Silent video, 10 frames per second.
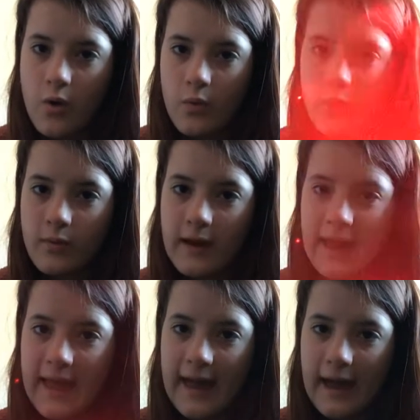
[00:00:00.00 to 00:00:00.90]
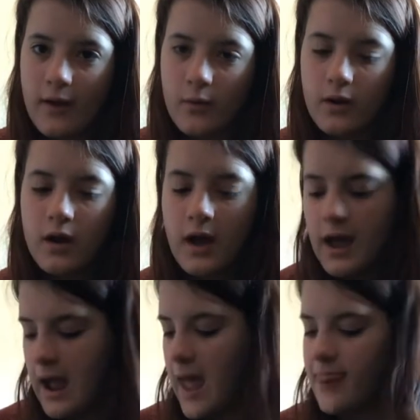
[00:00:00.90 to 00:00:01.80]
Wow.
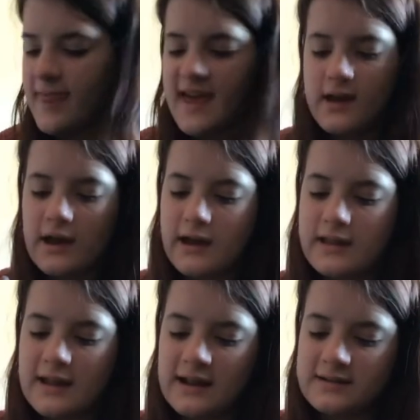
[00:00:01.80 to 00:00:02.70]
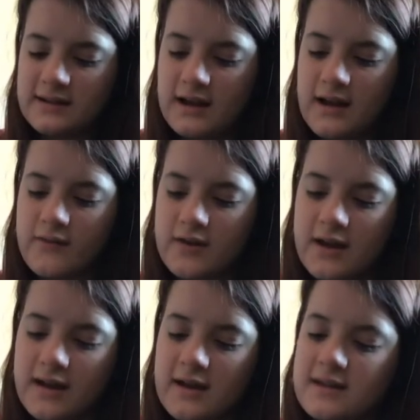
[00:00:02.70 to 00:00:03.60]
And then the last thing I have in
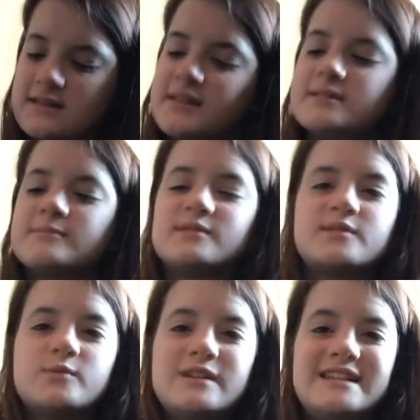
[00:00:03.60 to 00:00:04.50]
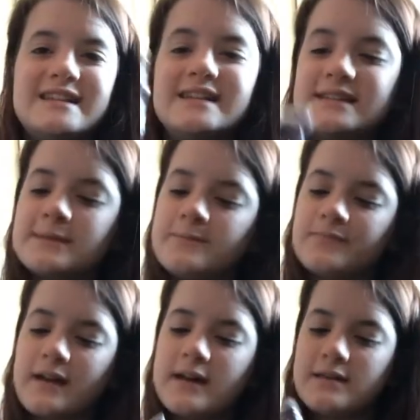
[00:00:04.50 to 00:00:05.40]
here is some sweeties.
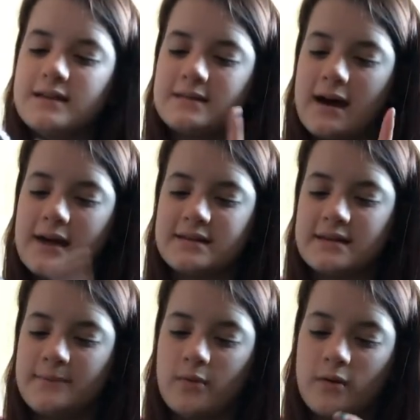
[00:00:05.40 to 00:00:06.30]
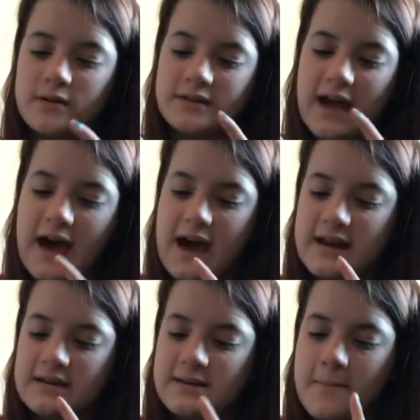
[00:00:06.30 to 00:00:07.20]
These are aniseed balls
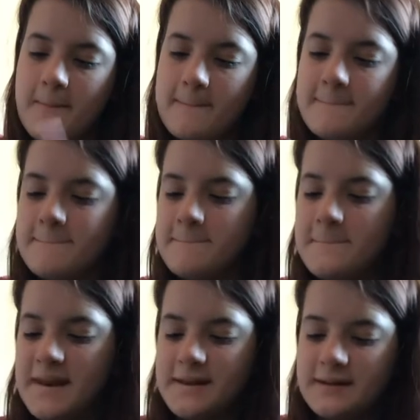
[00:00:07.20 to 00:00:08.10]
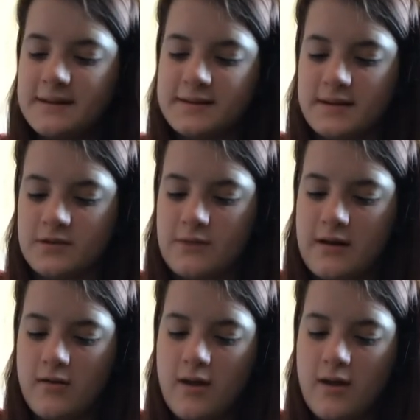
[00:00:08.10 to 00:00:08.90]
and mints as well.